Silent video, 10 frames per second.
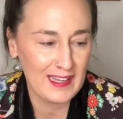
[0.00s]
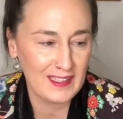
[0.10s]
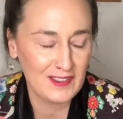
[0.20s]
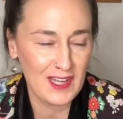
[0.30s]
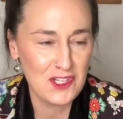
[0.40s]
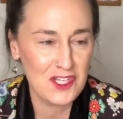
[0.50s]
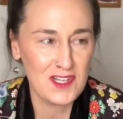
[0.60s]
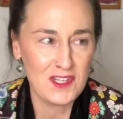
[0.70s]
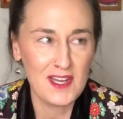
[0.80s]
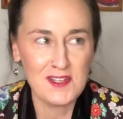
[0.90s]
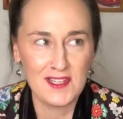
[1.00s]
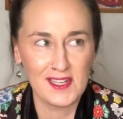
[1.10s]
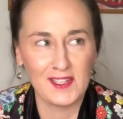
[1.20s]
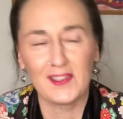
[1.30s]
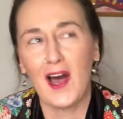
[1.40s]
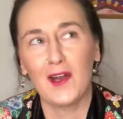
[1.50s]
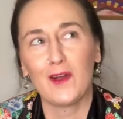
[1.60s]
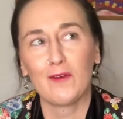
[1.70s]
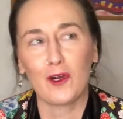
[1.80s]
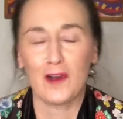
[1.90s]
And, and she does like a lot
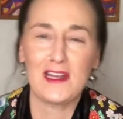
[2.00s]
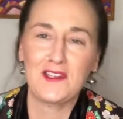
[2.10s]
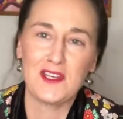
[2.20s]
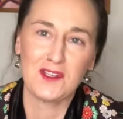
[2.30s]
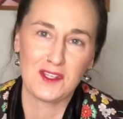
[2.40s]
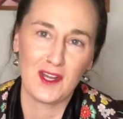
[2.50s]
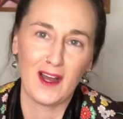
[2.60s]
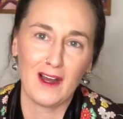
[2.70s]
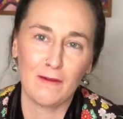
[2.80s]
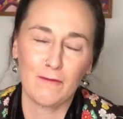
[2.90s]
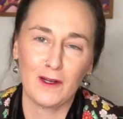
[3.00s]
of crazy stuff.